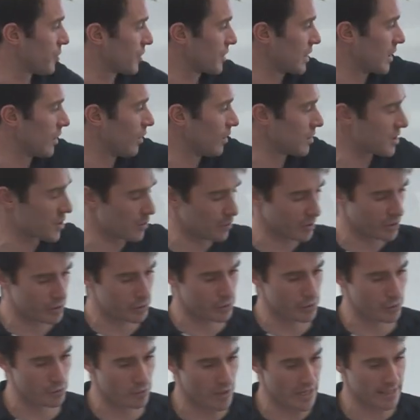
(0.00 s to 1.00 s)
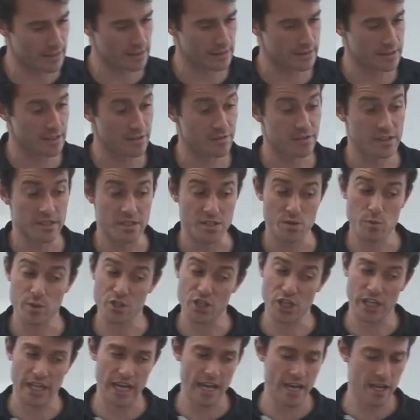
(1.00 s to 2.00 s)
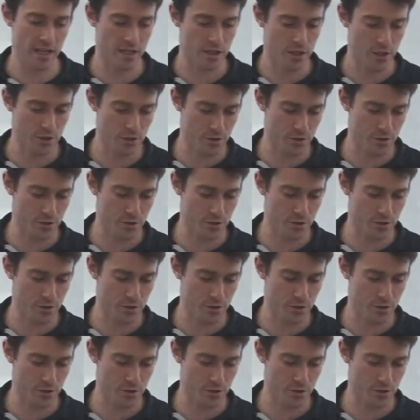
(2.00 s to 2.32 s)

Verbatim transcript: but they also accrue rental dividends, which again,